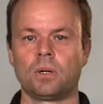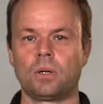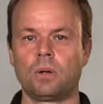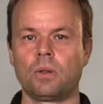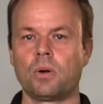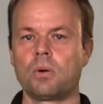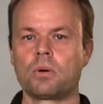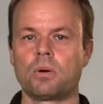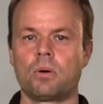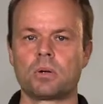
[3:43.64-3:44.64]
Although
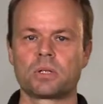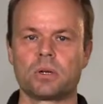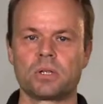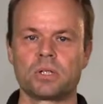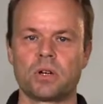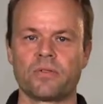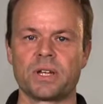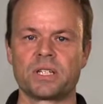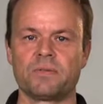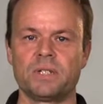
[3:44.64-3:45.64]
cohort studies of
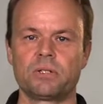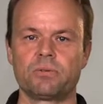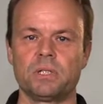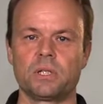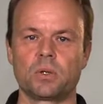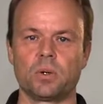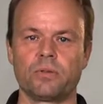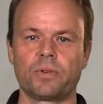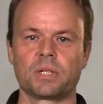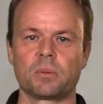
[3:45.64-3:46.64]
HIV-treated
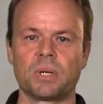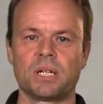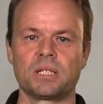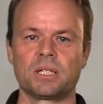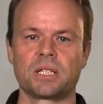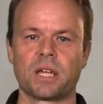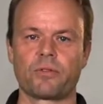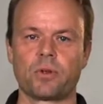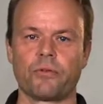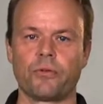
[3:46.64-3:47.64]
co-infected patients
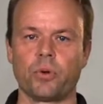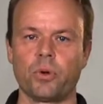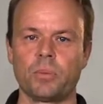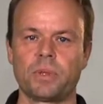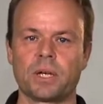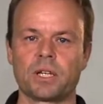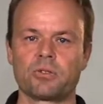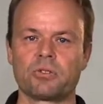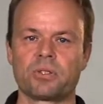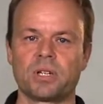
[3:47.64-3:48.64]
have confirmed that a
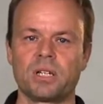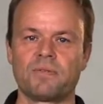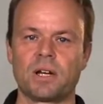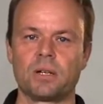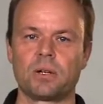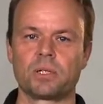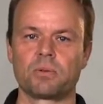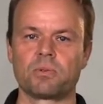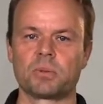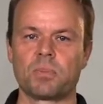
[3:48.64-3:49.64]
sustained virologic
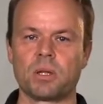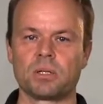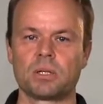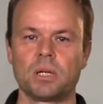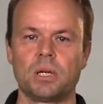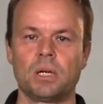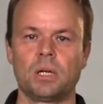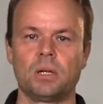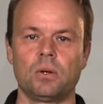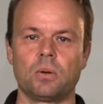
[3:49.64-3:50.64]
response
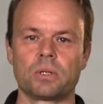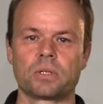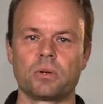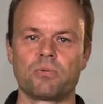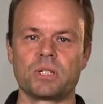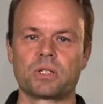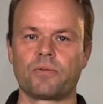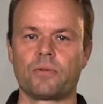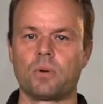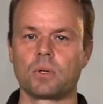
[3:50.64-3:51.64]
lowers the risk
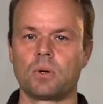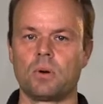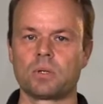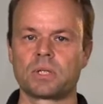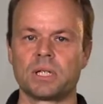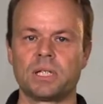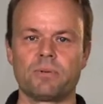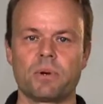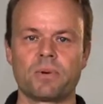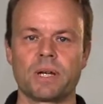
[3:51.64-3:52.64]
of all-cause and
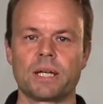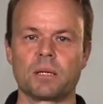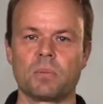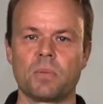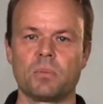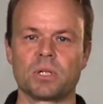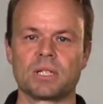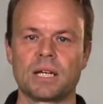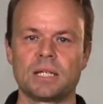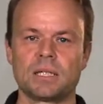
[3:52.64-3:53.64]
liver-related
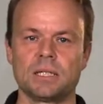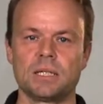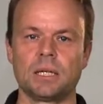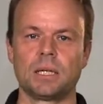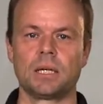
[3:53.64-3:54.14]
mortality,